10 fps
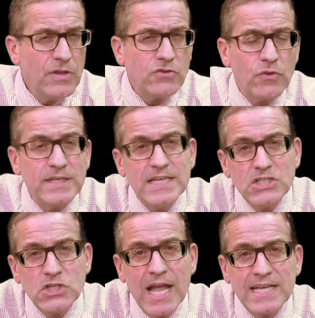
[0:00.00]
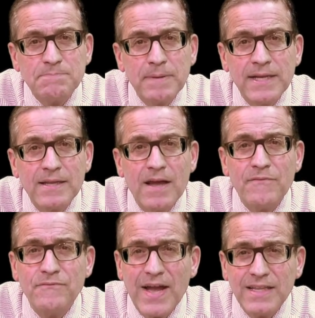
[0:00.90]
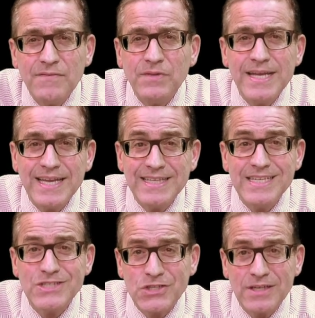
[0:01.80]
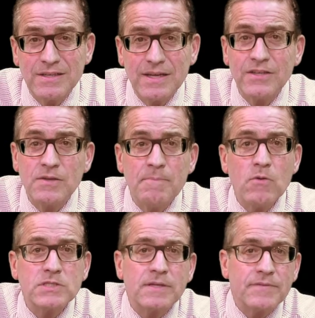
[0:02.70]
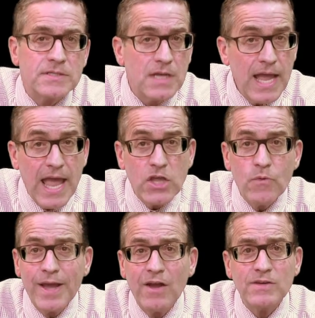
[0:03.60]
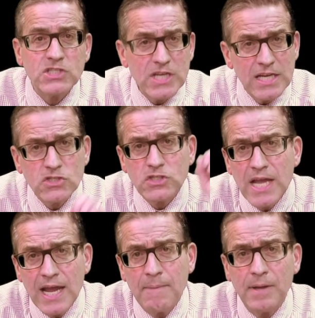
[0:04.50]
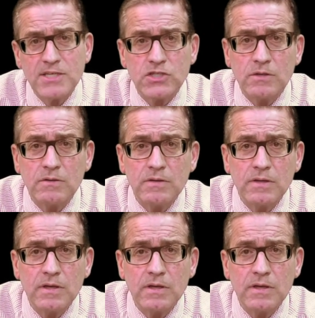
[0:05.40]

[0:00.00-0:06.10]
The tradition has been effectively conditioned into most of us. You hear a sneeze, you say, God bless you.